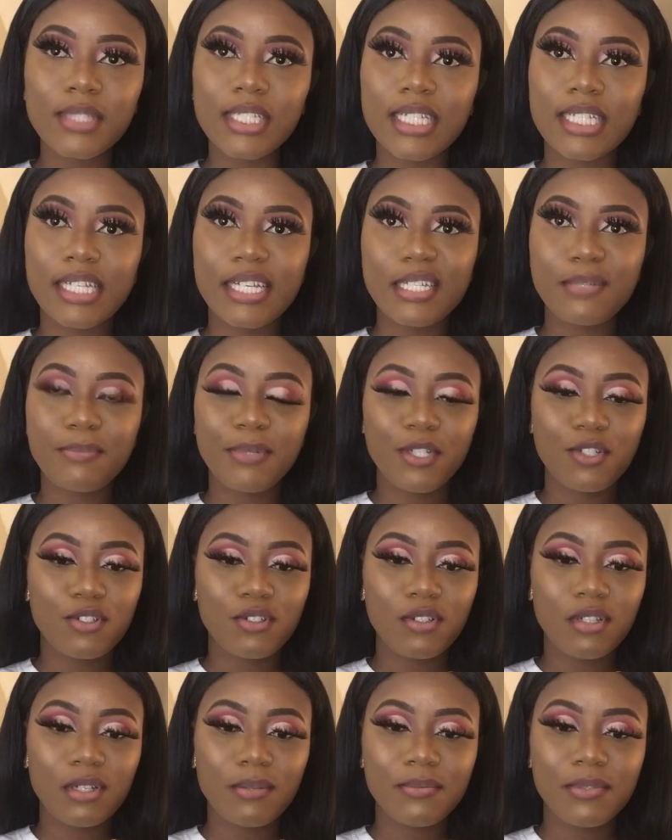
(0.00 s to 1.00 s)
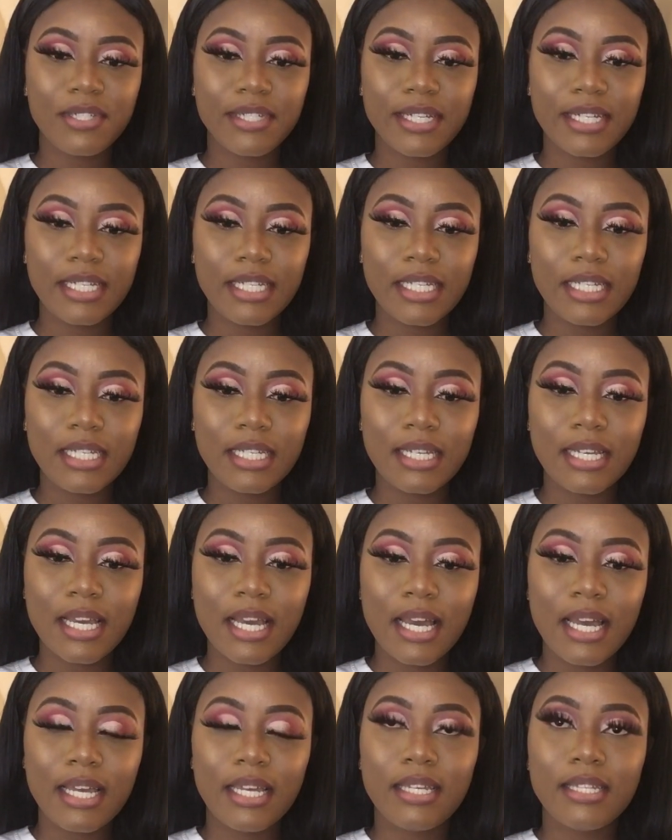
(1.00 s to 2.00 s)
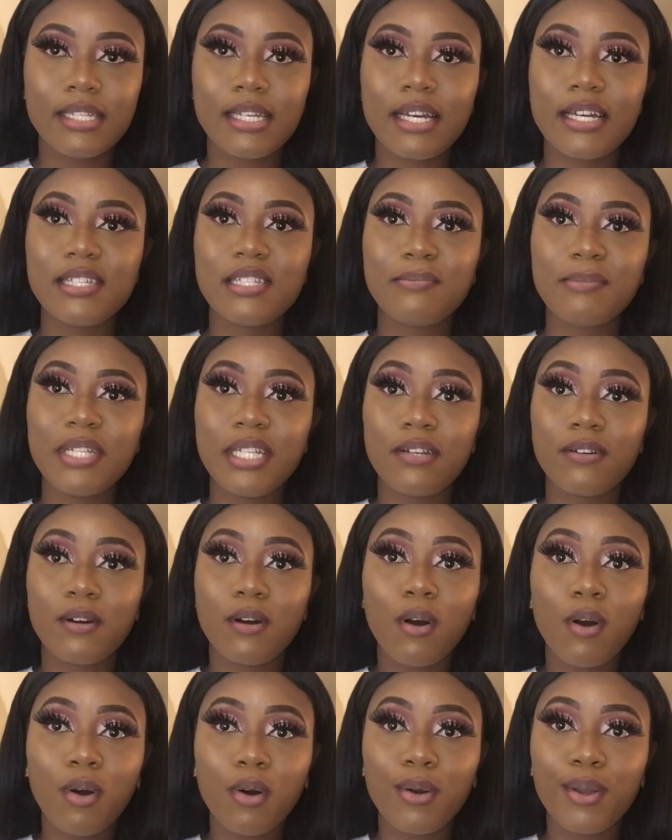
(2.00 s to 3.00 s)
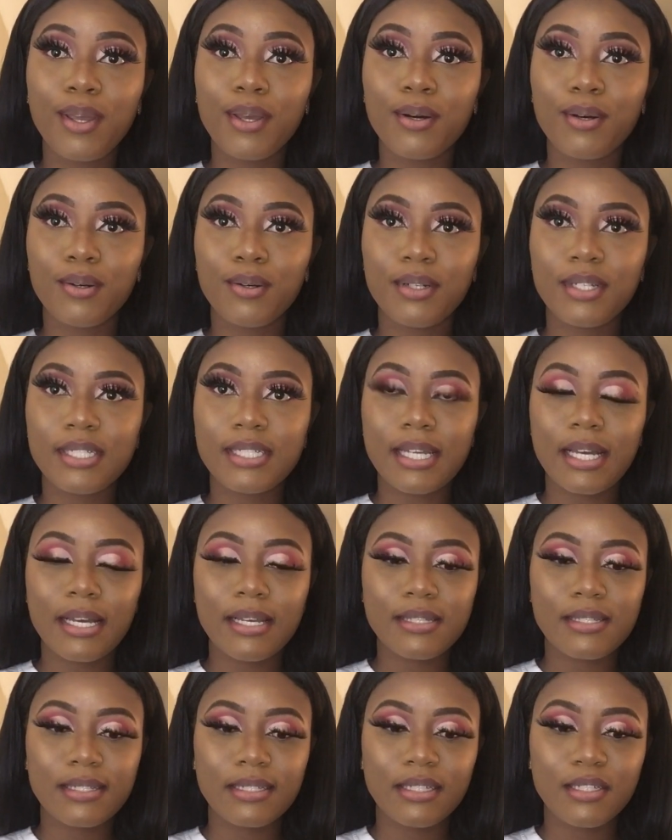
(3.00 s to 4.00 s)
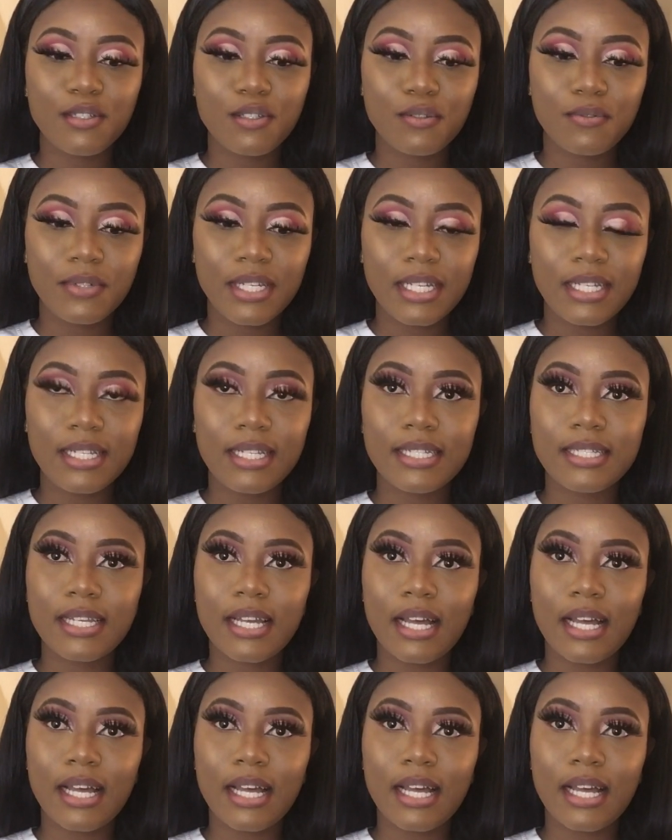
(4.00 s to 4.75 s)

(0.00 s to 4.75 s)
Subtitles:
it has petroleum jelly, it has mineral oil, it has glycerin, it